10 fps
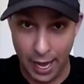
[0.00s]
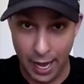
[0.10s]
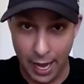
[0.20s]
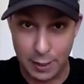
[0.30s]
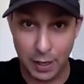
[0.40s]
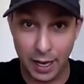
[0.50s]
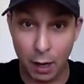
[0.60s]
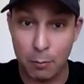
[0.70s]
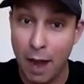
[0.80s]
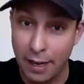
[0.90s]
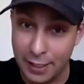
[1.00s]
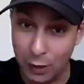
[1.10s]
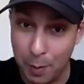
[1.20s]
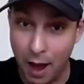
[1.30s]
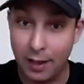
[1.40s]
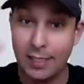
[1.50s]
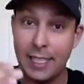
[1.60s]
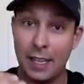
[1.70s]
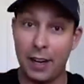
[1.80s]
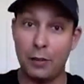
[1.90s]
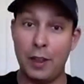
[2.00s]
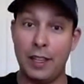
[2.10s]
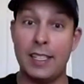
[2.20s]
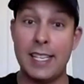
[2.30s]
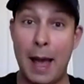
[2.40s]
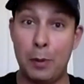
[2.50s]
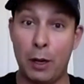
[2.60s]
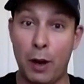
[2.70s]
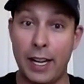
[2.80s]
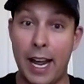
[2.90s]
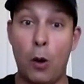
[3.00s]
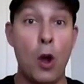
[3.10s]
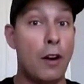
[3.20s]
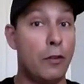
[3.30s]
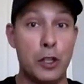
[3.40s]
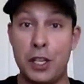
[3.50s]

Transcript: being our monetary policy, getting everything that's happening right now. For some